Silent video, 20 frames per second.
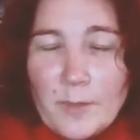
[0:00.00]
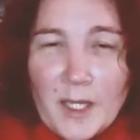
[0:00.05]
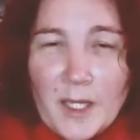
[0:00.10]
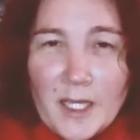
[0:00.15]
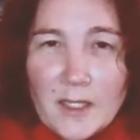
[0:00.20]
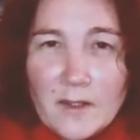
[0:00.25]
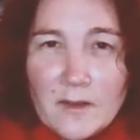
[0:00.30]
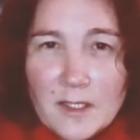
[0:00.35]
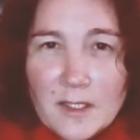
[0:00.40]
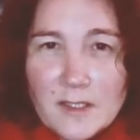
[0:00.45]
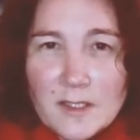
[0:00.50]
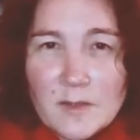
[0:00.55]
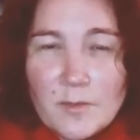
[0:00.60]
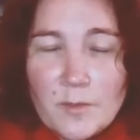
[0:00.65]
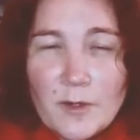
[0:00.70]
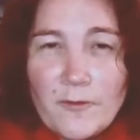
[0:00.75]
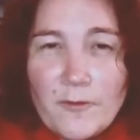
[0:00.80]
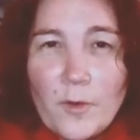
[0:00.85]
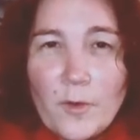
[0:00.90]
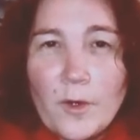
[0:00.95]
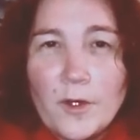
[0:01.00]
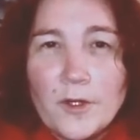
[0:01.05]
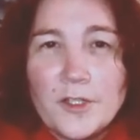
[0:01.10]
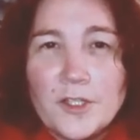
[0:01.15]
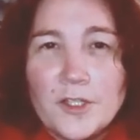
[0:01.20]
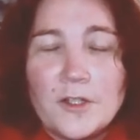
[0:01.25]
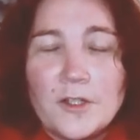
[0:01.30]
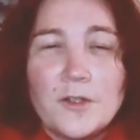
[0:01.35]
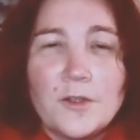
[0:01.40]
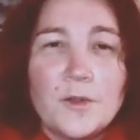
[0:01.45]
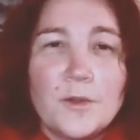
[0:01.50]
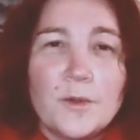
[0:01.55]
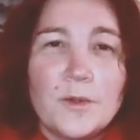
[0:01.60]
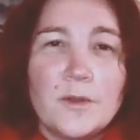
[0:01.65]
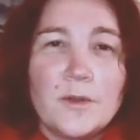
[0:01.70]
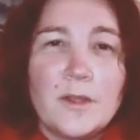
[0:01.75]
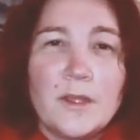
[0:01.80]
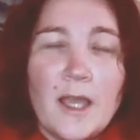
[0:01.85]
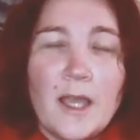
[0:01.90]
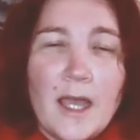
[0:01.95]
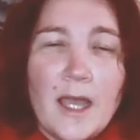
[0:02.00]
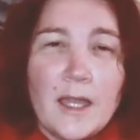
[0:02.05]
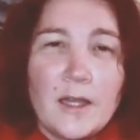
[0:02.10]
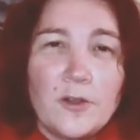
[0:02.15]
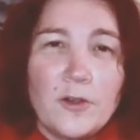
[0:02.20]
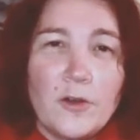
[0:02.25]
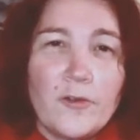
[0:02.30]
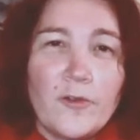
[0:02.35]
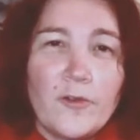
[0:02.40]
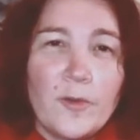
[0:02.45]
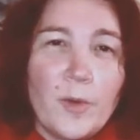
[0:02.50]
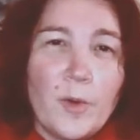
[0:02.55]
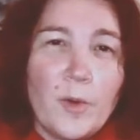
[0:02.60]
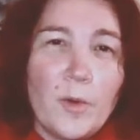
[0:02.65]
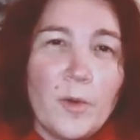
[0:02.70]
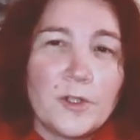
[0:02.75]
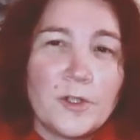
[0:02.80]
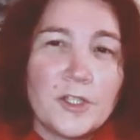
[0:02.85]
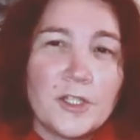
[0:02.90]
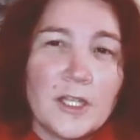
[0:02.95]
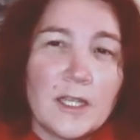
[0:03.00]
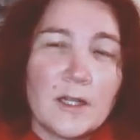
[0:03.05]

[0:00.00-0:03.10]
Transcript: paid this before she do the annual report,